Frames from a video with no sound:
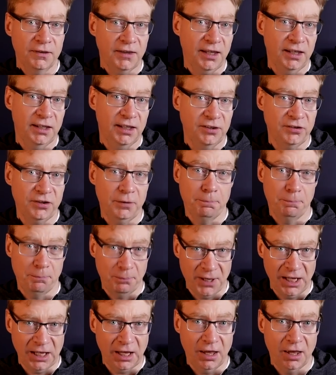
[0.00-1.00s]
That is a
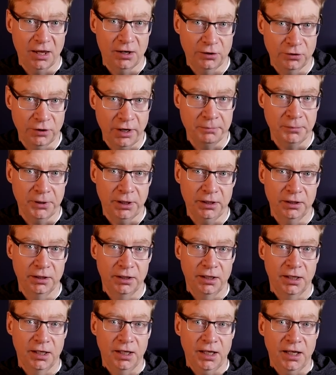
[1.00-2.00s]
big number.
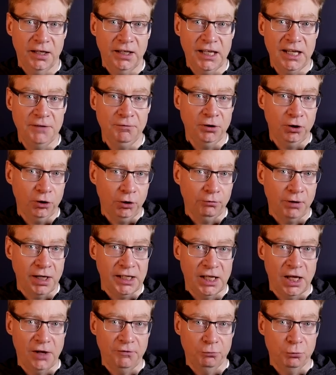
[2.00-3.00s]
And even at a
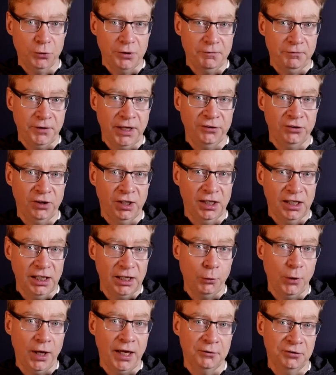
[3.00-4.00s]
rate of 1,000
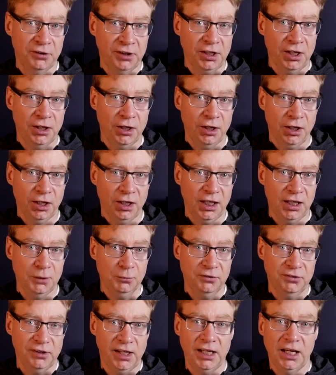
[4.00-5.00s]
gigawatt hours a year, it
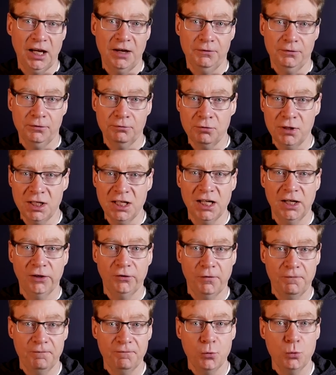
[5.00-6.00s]
will take three
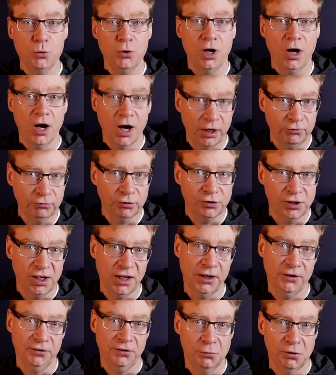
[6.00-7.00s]
to 400
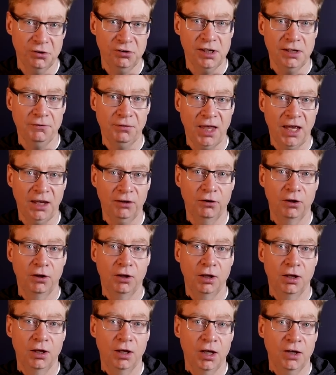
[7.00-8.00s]
years to achieve that.
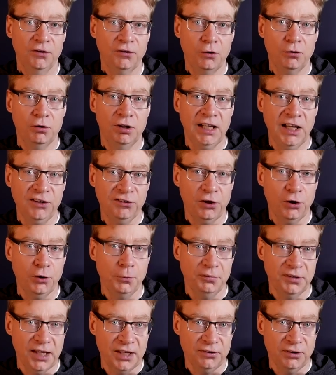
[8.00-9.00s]
So let's
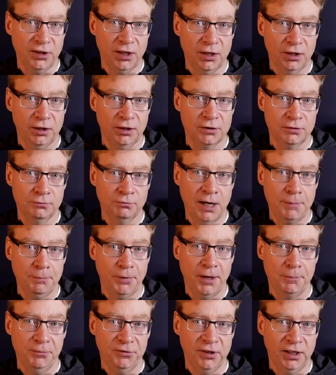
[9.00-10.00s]
hope Tesla can
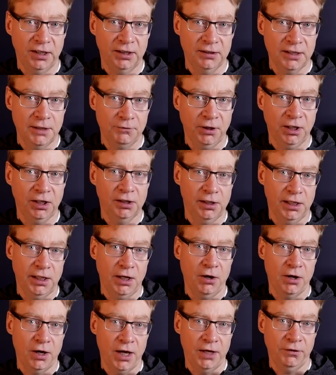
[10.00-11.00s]
ramp up significantly
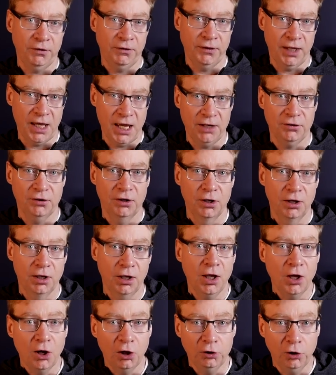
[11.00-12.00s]
higher than that,
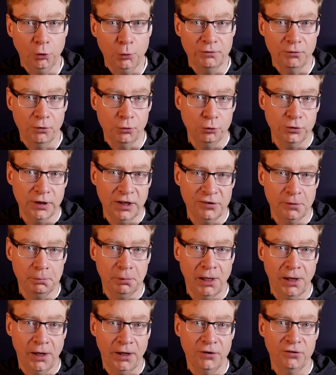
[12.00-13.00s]
along with all their
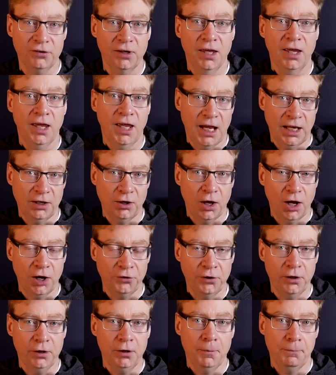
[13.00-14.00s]
suppliers and
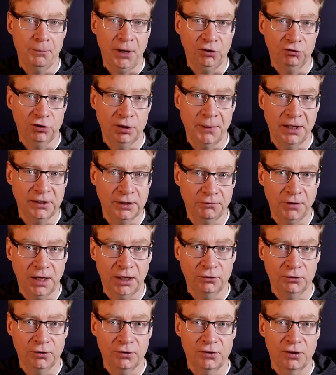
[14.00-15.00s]
other battery
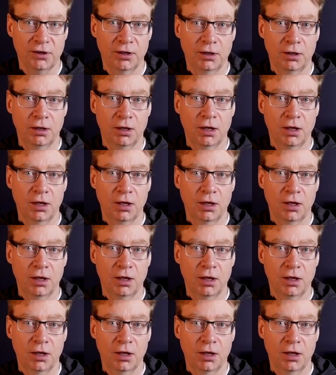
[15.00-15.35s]
manufacturers.